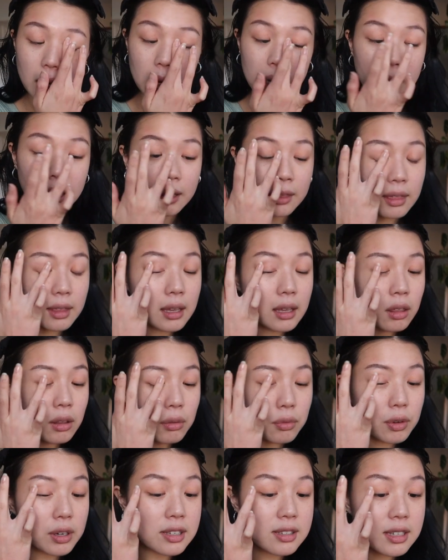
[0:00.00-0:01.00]
And I think the
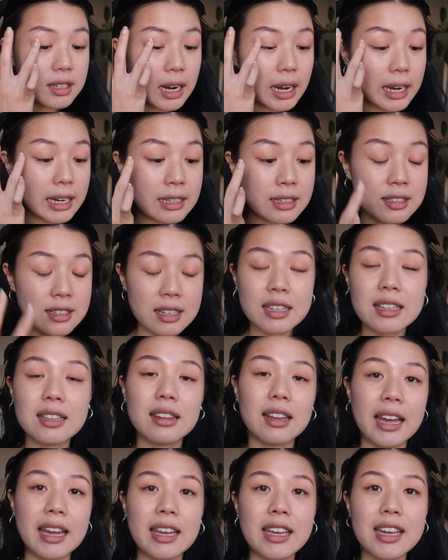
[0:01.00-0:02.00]
reason I didn't
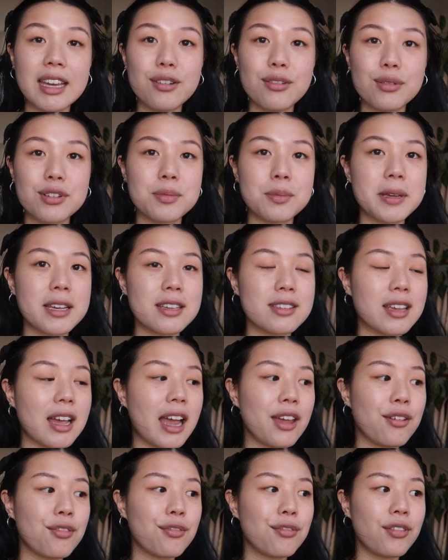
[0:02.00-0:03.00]
like it was because
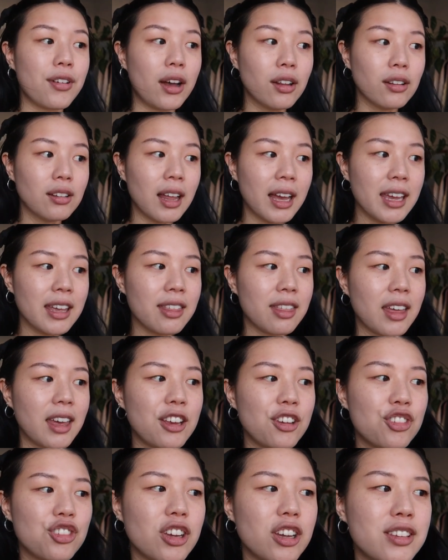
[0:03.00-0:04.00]
I felt like
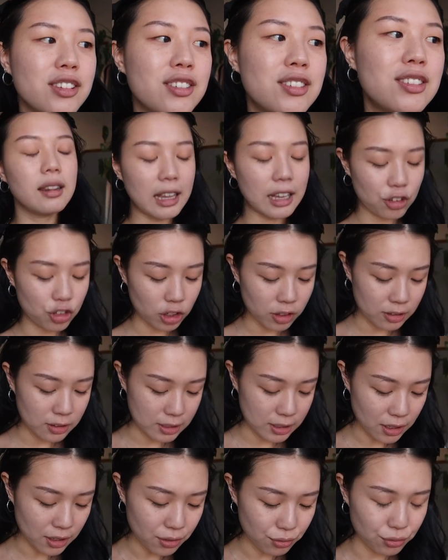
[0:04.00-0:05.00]
they just they just
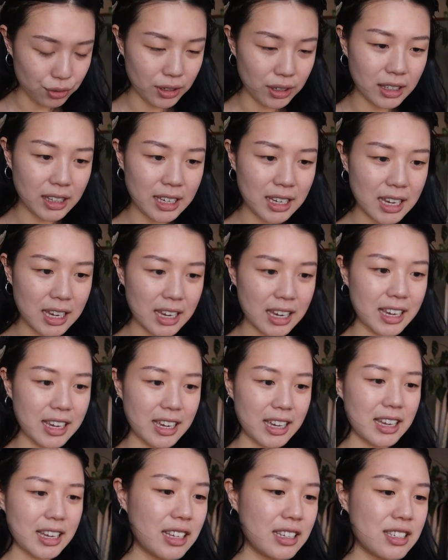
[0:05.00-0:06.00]
didn't
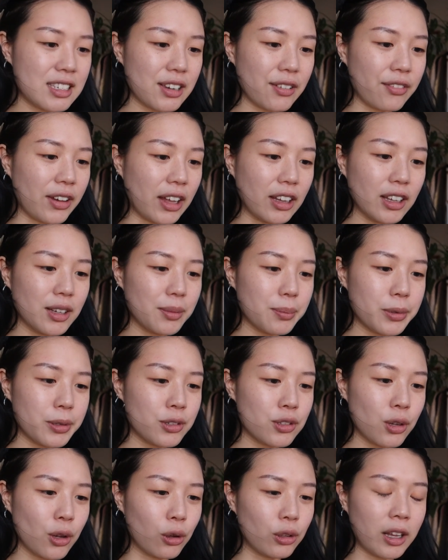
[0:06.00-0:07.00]
really develop
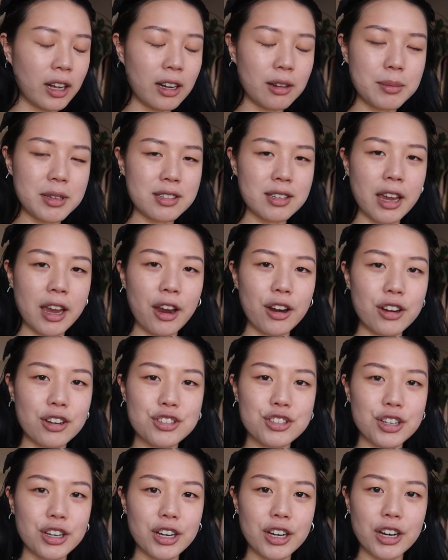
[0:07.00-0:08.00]
Seo Dal-mi's
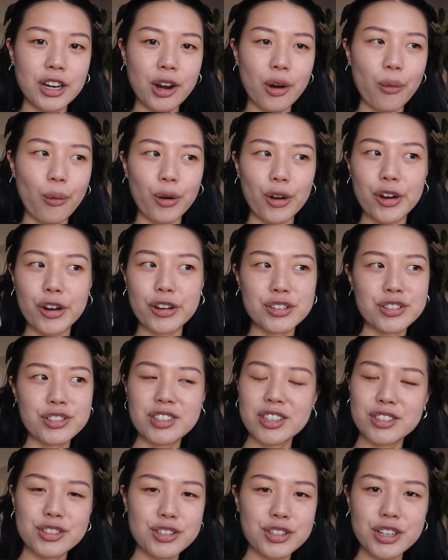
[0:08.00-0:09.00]
character or her
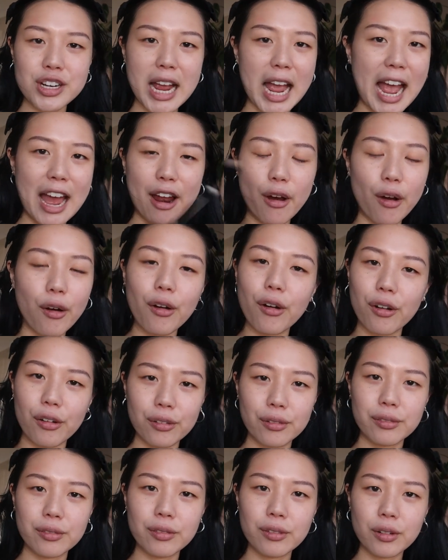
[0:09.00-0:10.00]
sister at all.
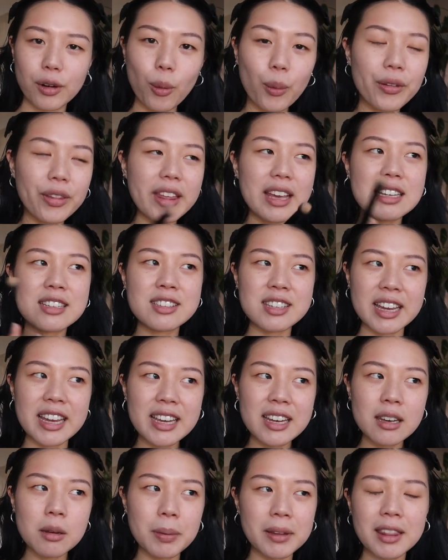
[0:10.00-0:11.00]
Or they
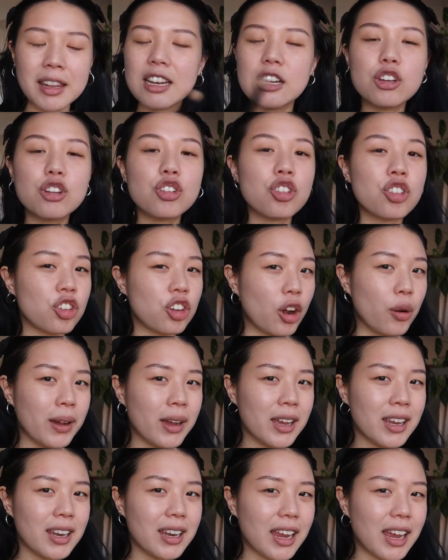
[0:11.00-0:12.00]
did, but they didn't show
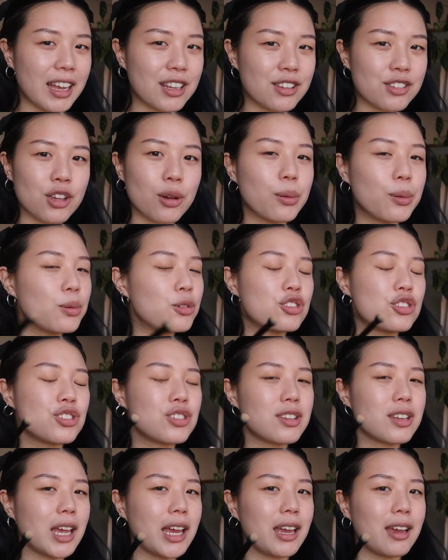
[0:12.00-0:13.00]
it. And so it was
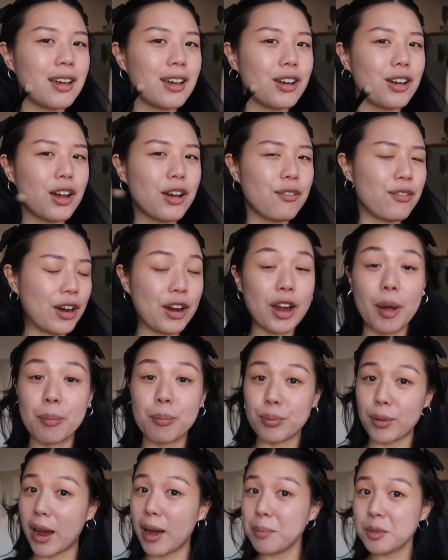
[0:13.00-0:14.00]
just like very
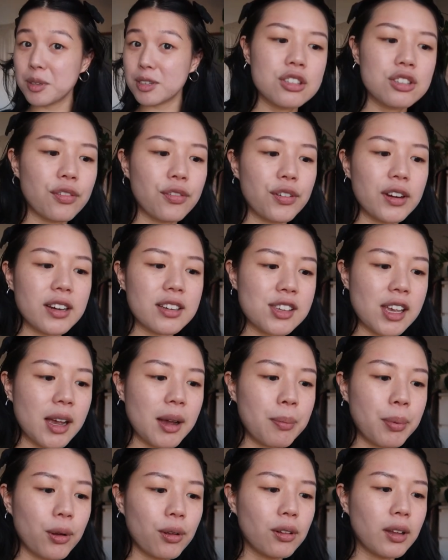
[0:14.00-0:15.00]
abrupt. So for
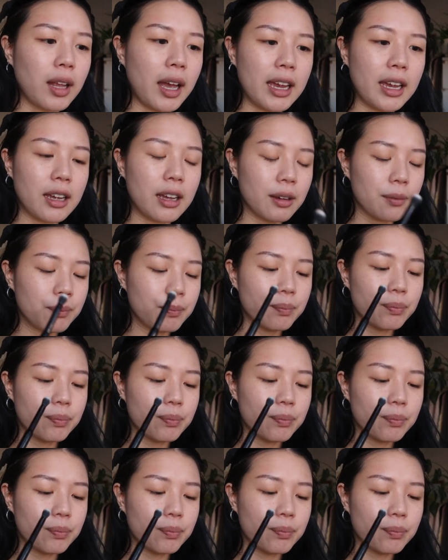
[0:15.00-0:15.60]
example, like